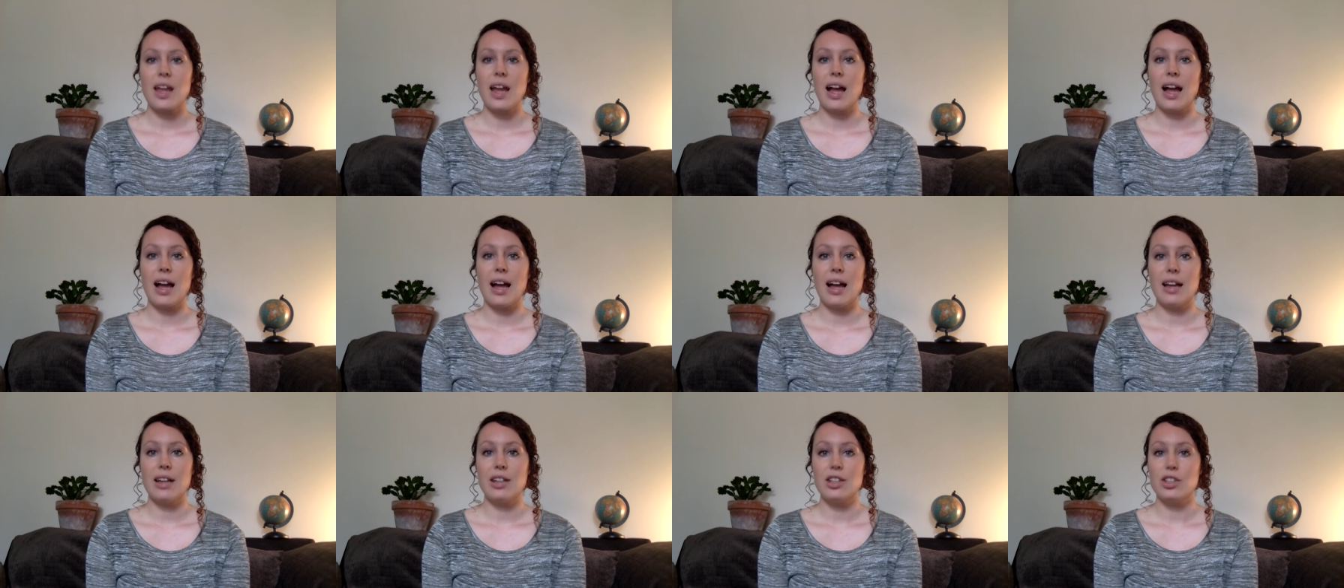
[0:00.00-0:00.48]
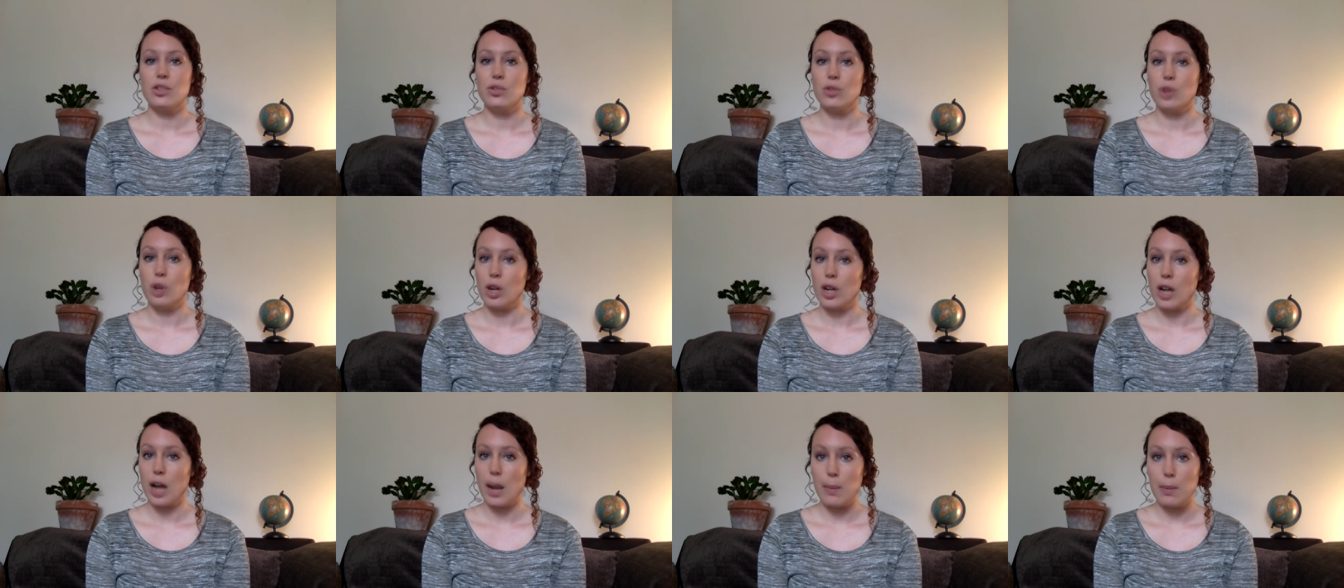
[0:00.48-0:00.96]
and you've
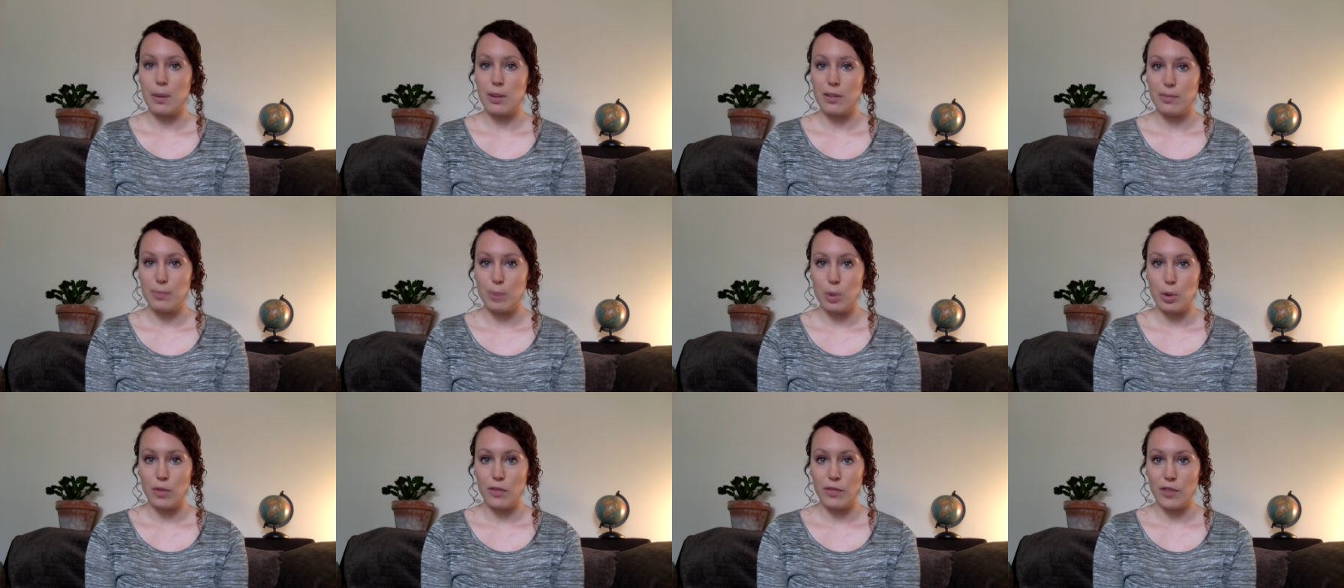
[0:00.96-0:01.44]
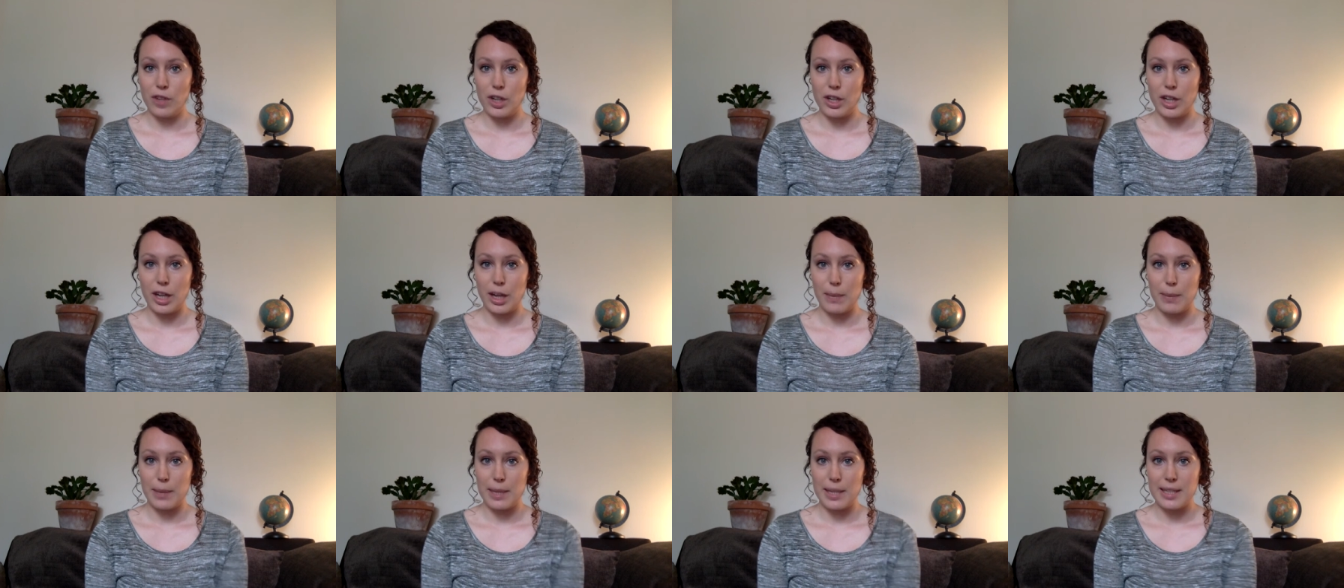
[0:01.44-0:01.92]
got a couple of
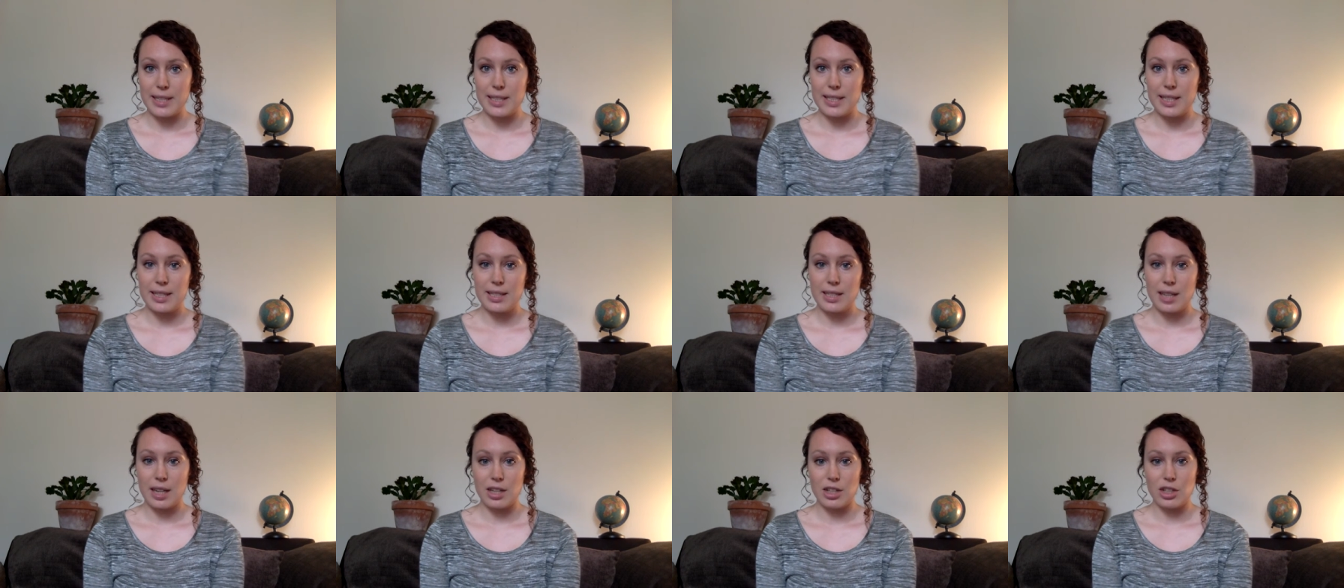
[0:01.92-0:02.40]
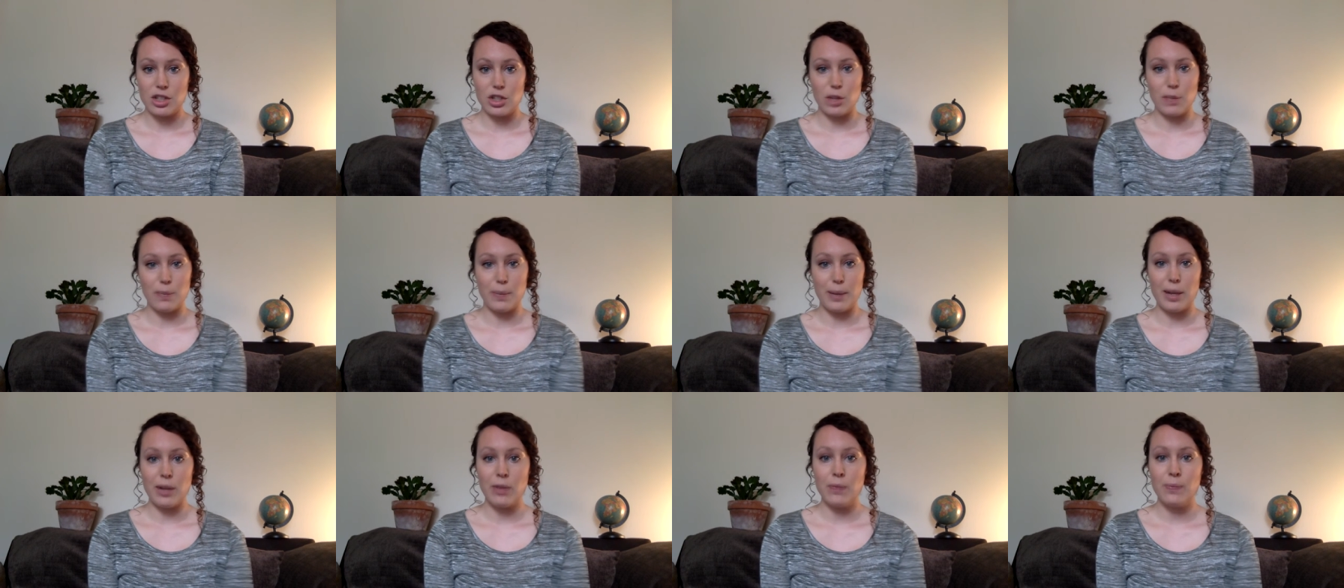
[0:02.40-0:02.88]
portfolio pieces under your
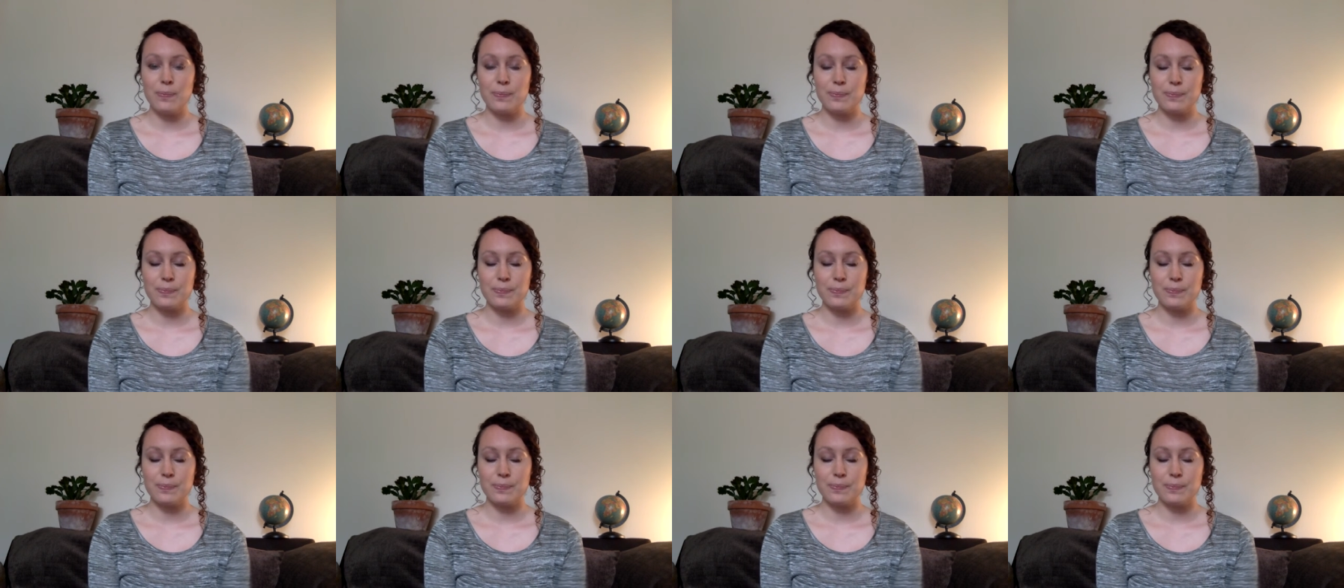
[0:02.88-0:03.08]
belt,